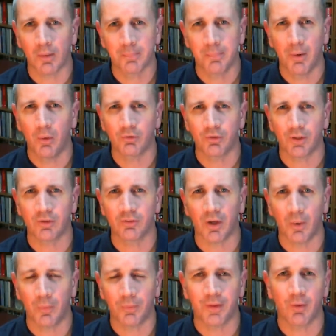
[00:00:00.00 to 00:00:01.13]
postings
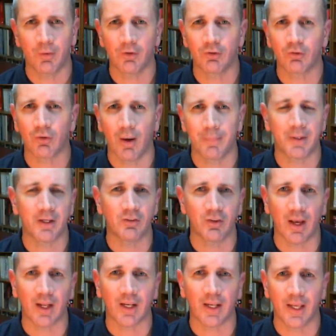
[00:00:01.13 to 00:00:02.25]
out there describing
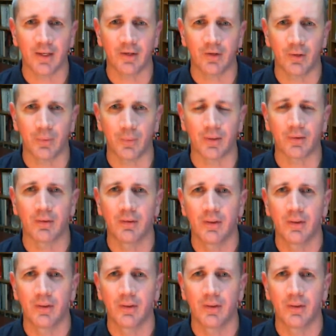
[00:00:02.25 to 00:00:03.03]
exactly how to do it.